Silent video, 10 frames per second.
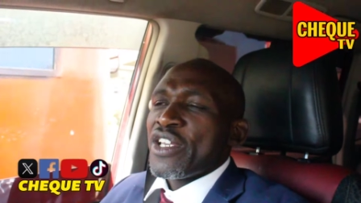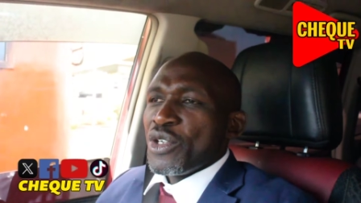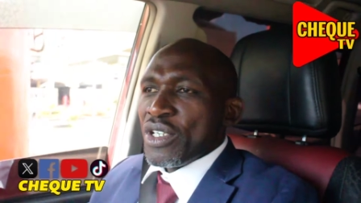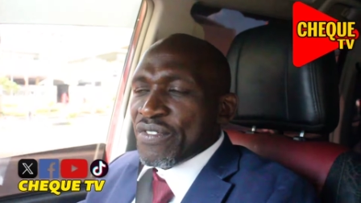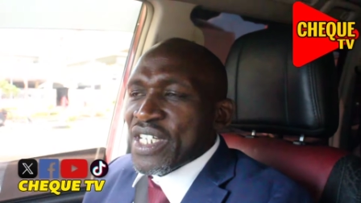
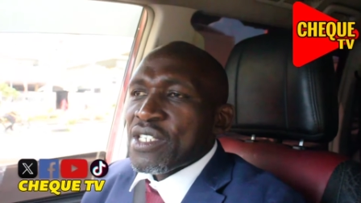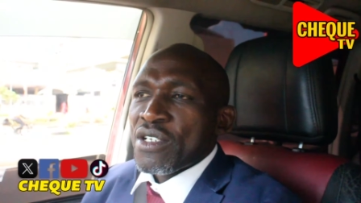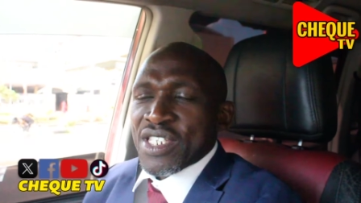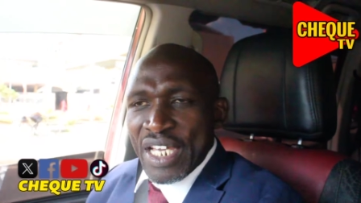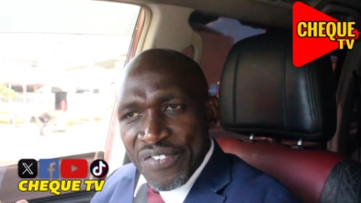
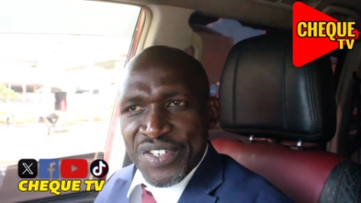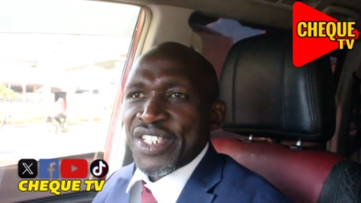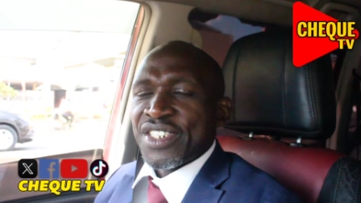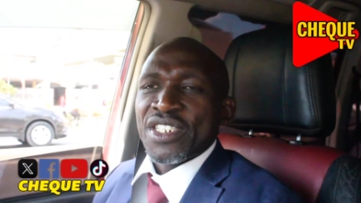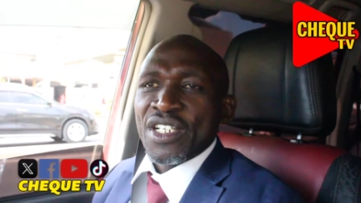universal
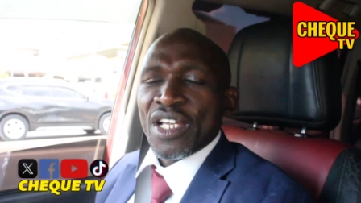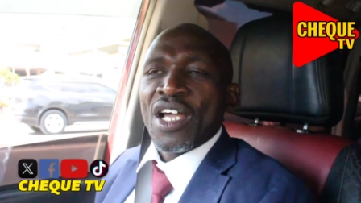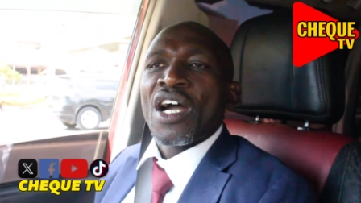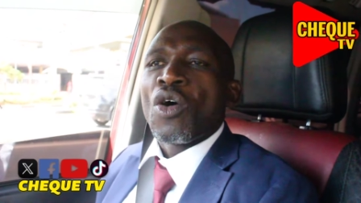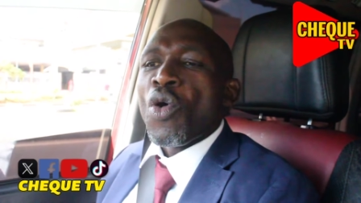suffrage,
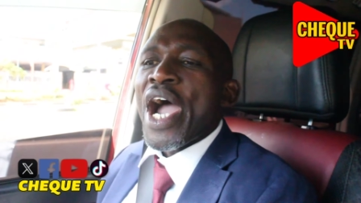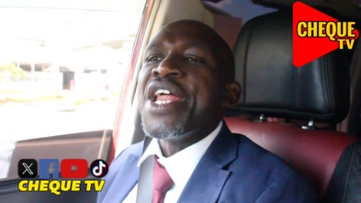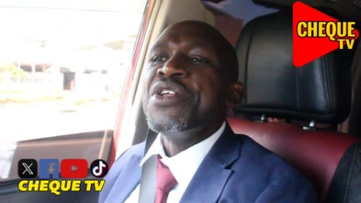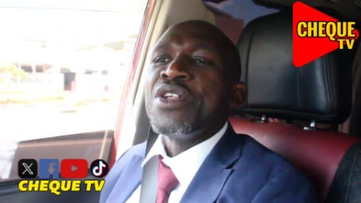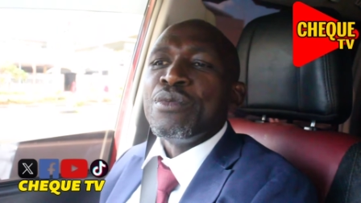
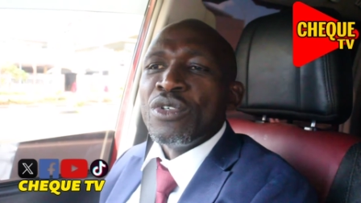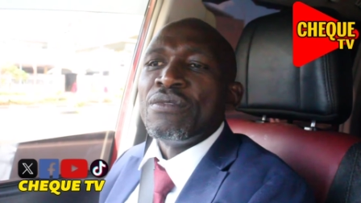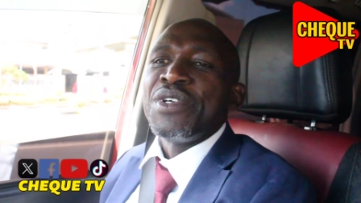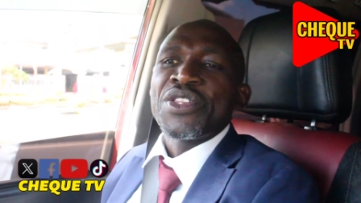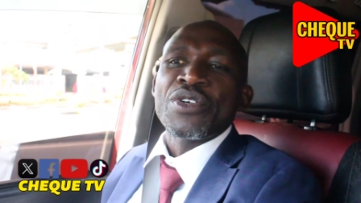why do you
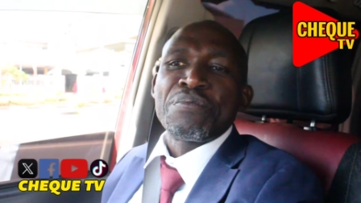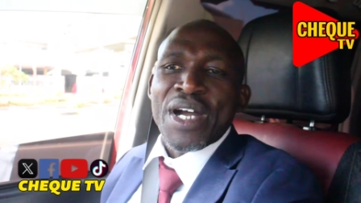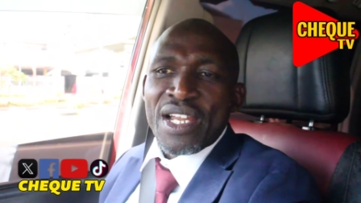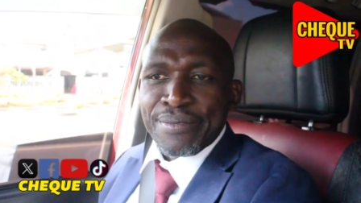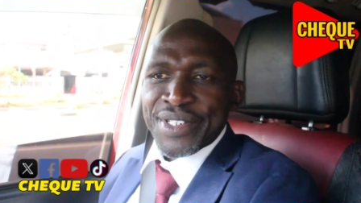remove me through
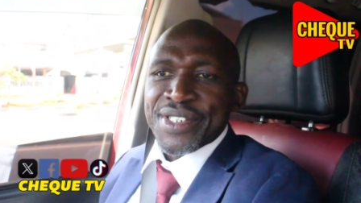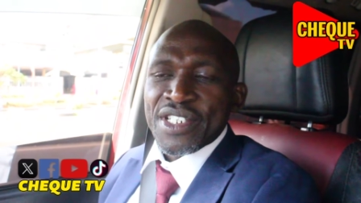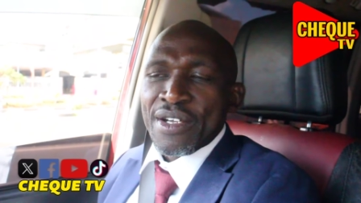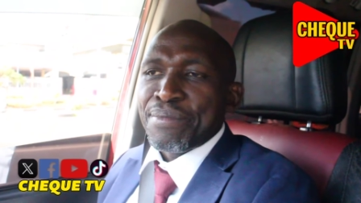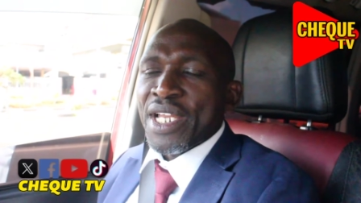parliament?
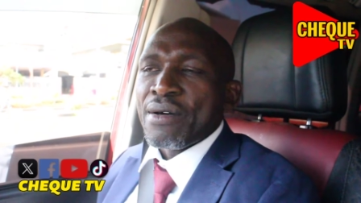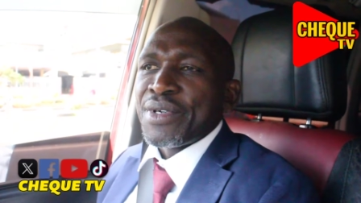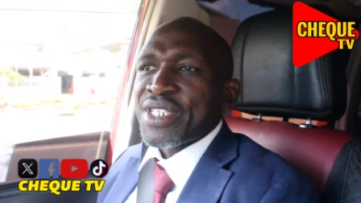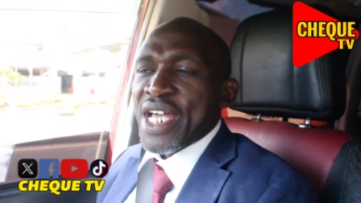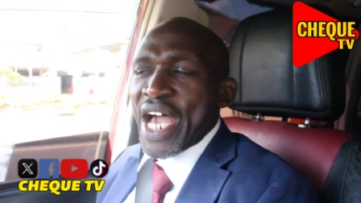
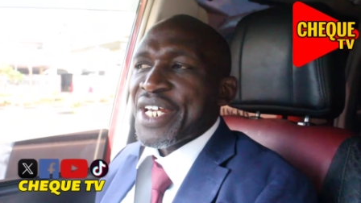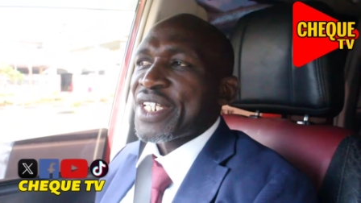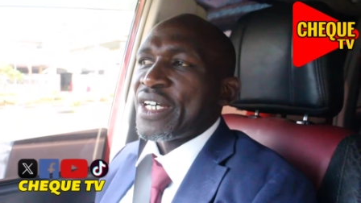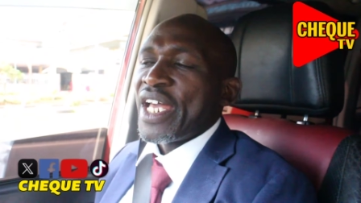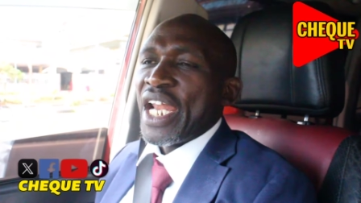Parliament
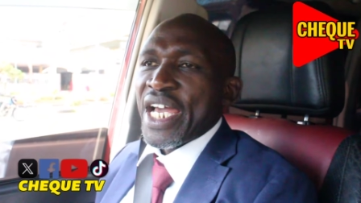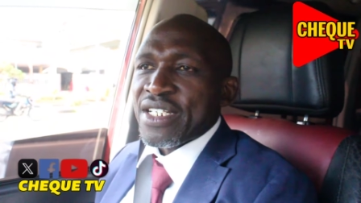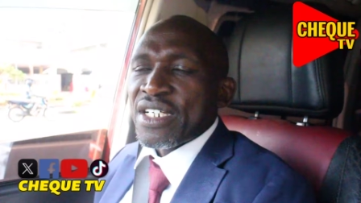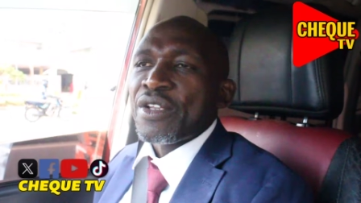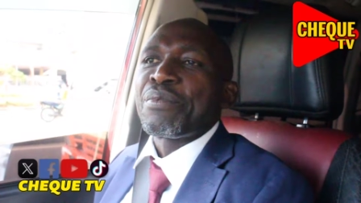are
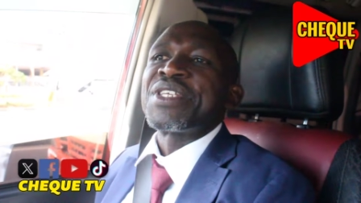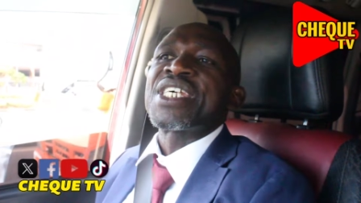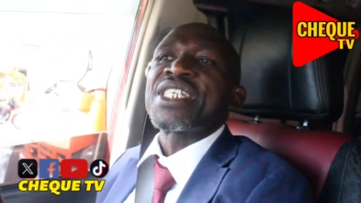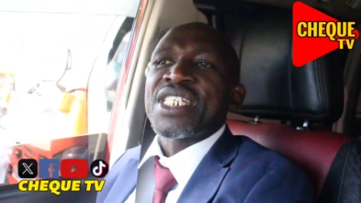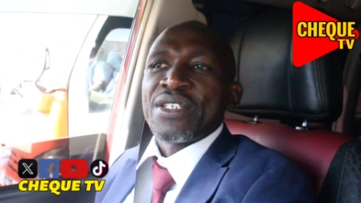elected
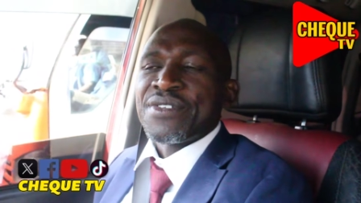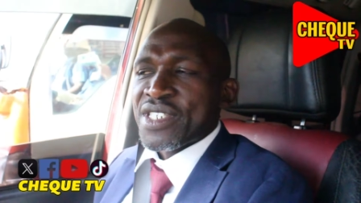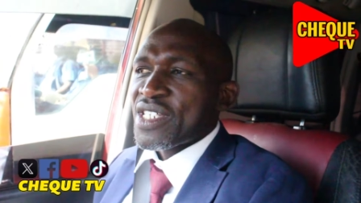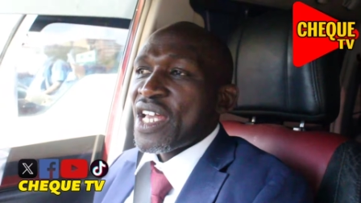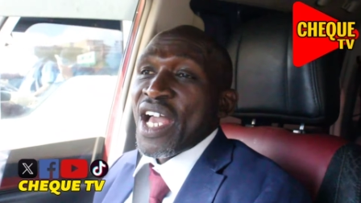
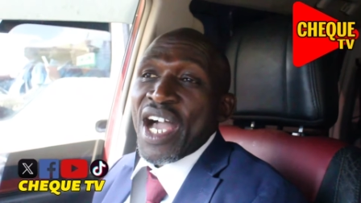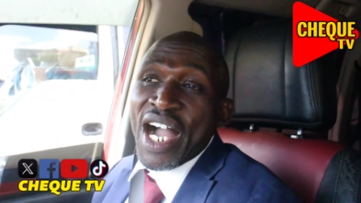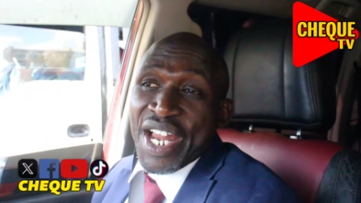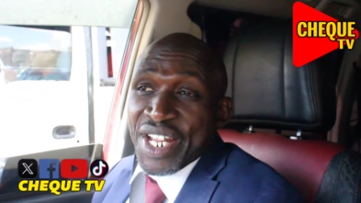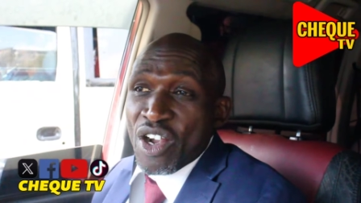representatives,
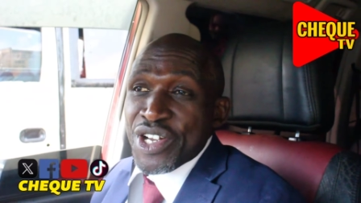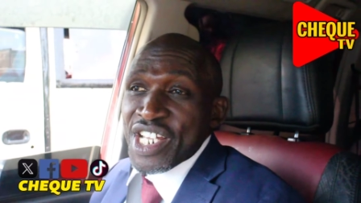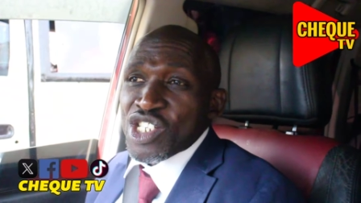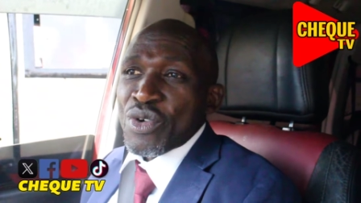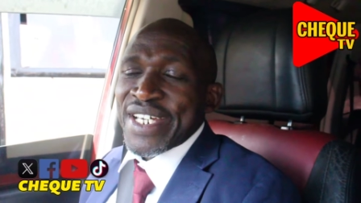and
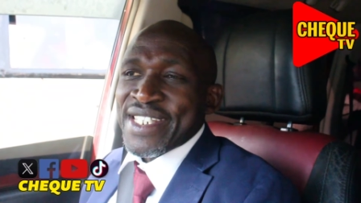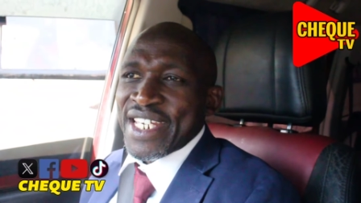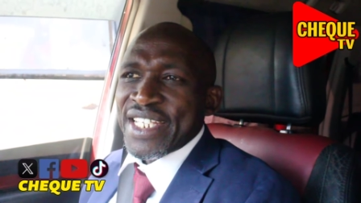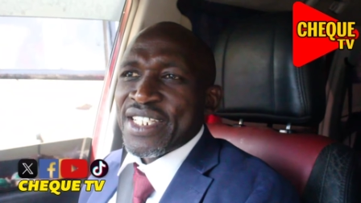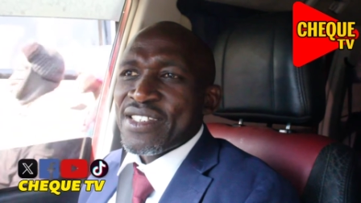according to us
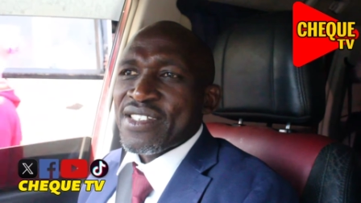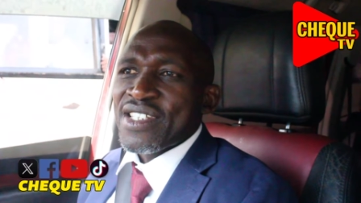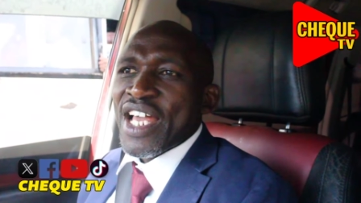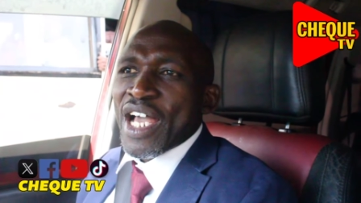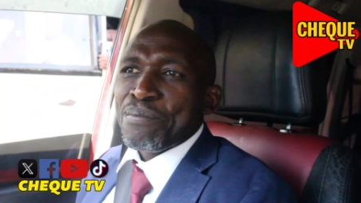Kenyans,
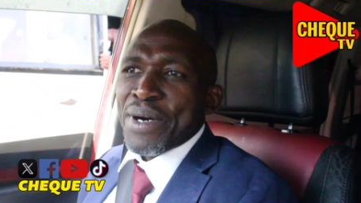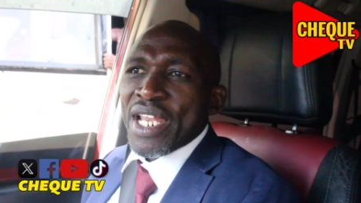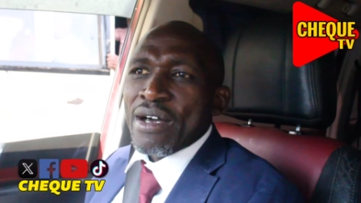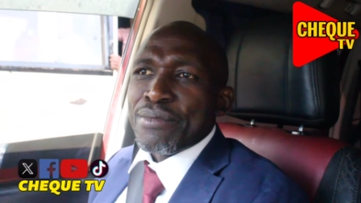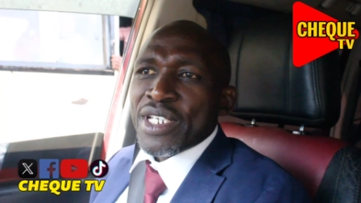
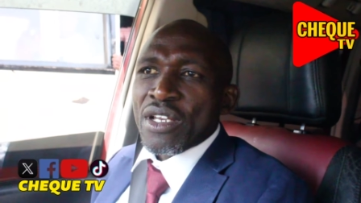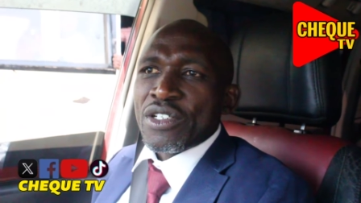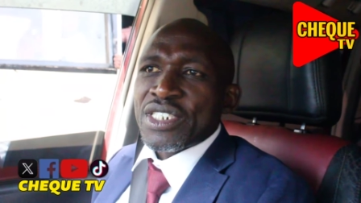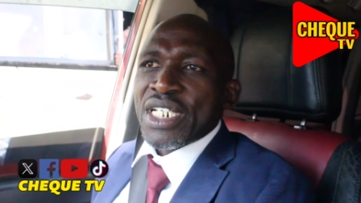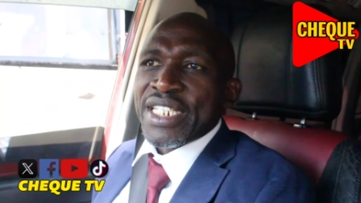parliament
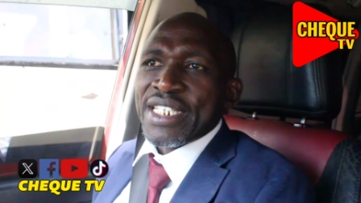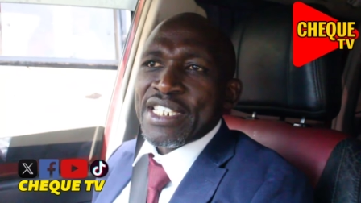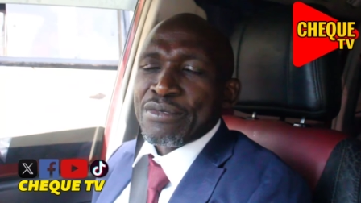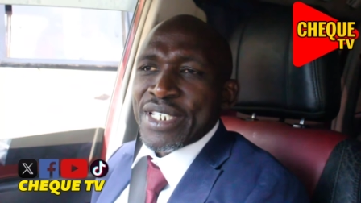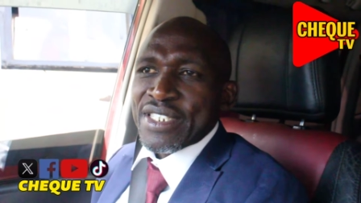lost
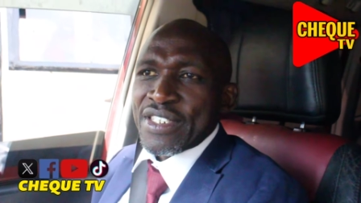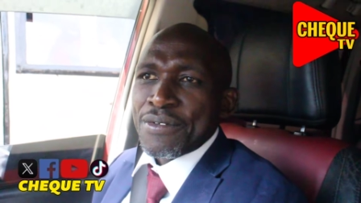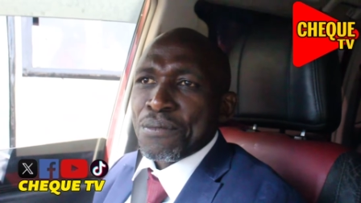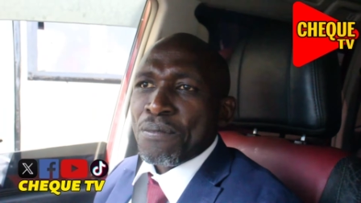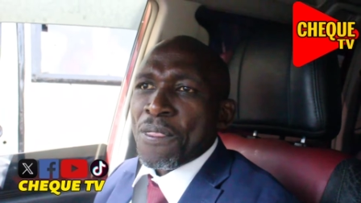
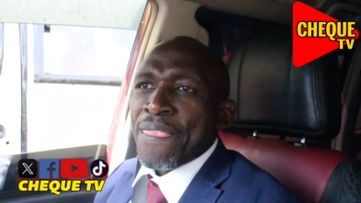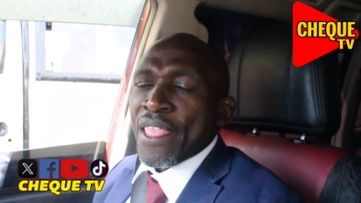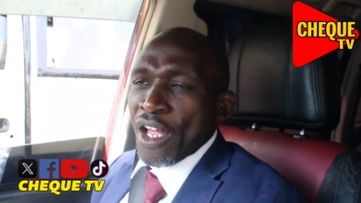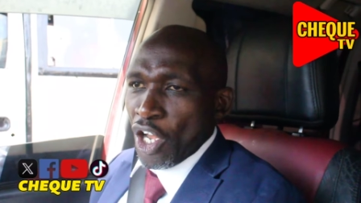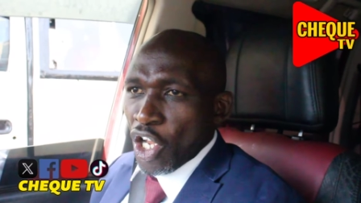legitimacy
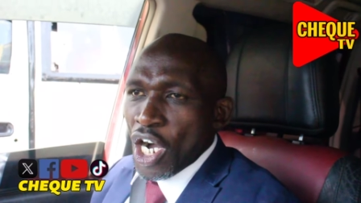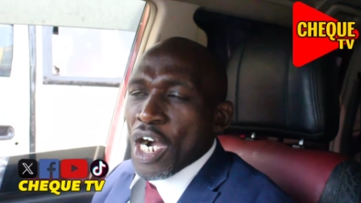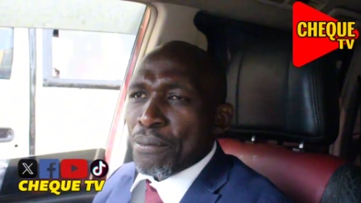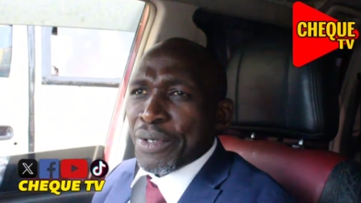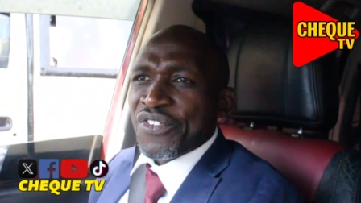
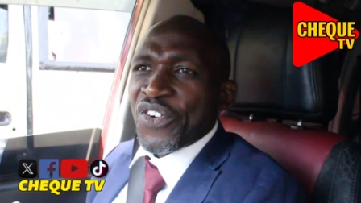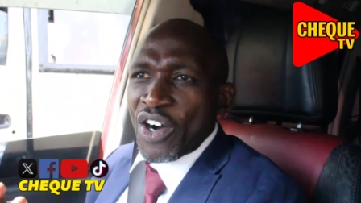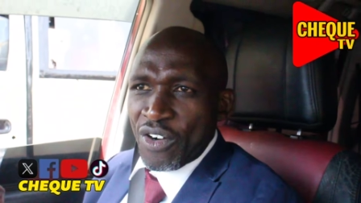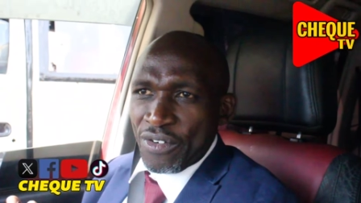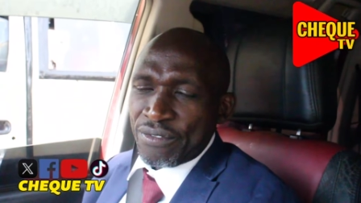long
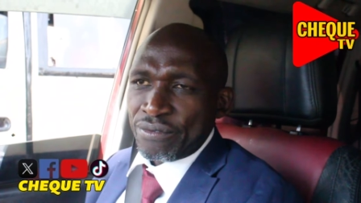before